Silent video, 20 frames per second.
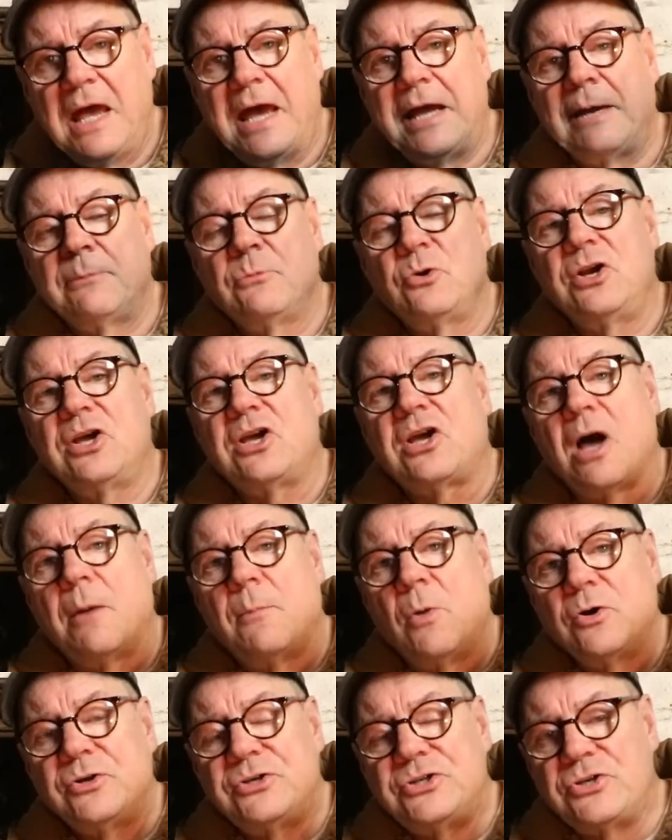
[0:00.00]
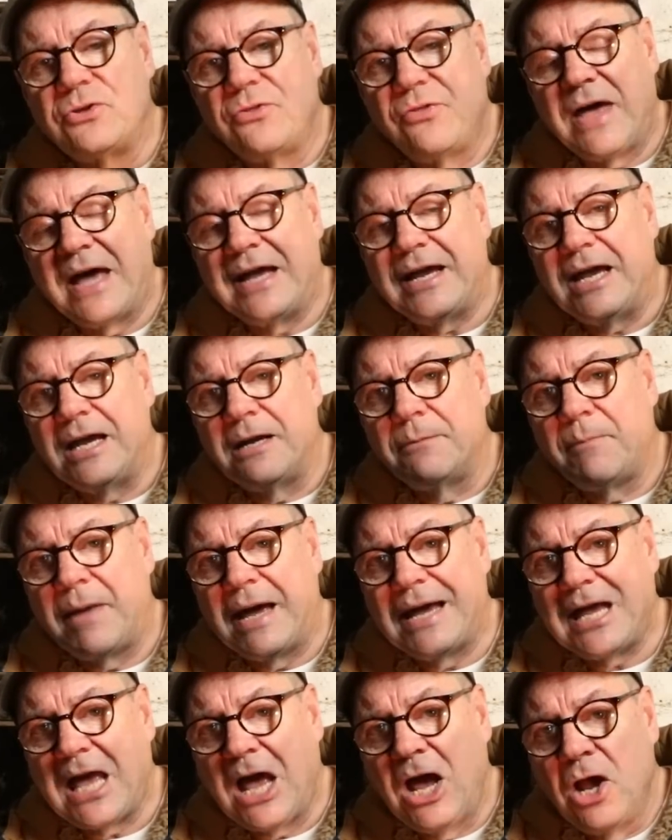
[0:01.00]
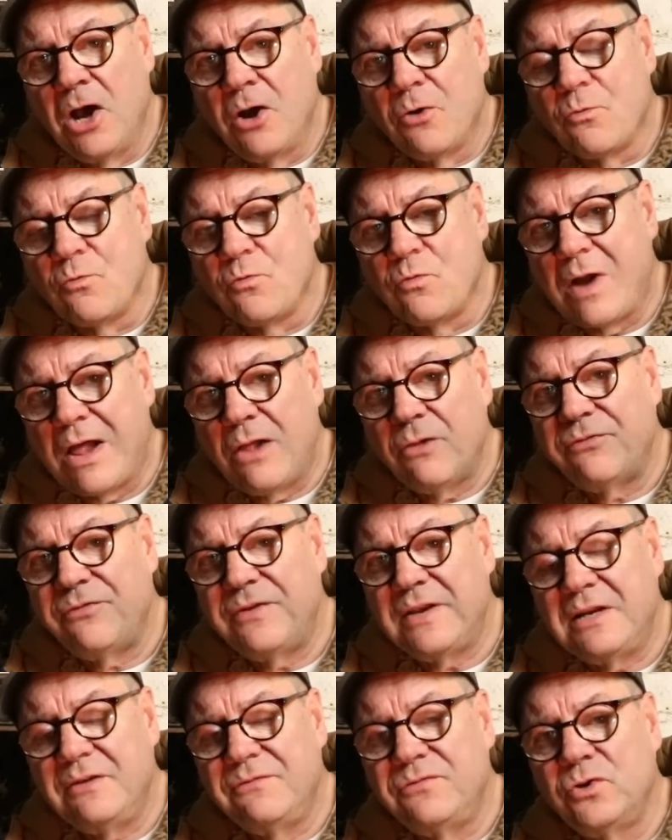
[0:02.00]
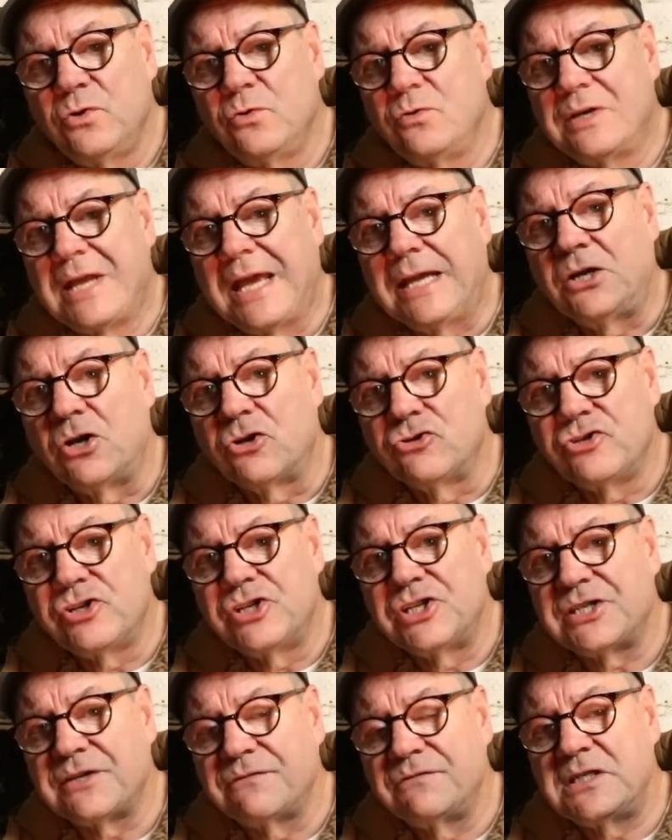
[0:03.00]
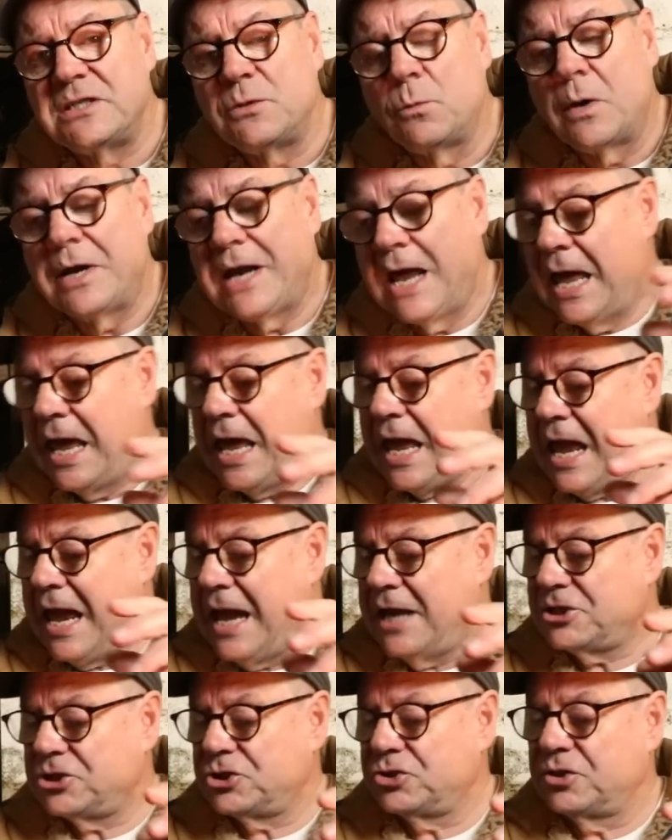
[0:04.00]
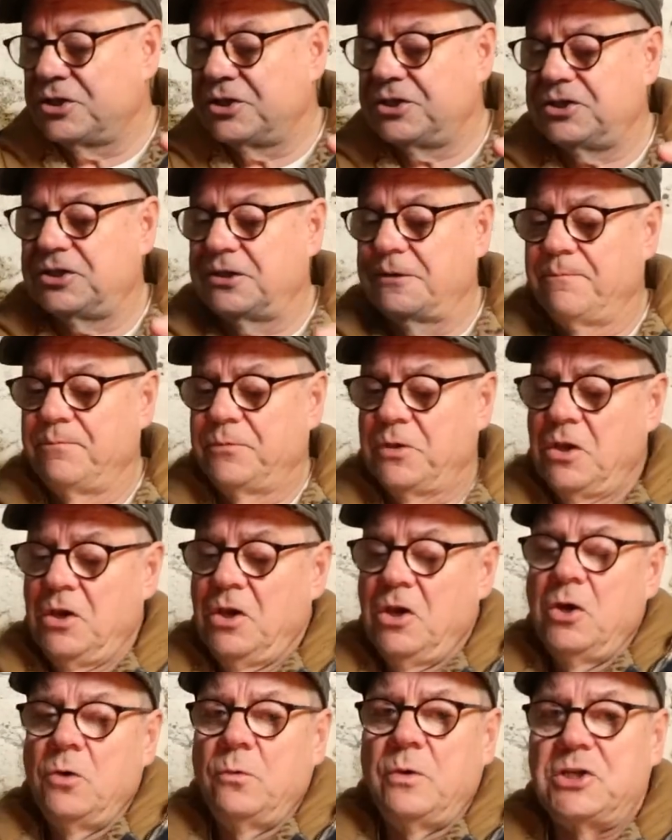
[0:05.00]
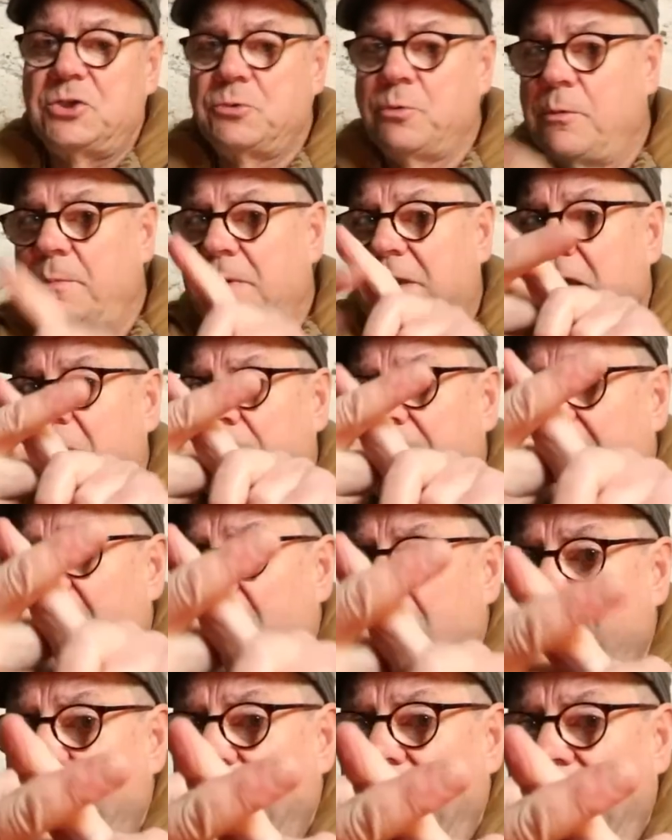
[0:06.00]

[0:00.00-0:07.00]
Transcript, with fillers: And I'm going to come on to that in my Ralfy Review 971 Extras which will be coming up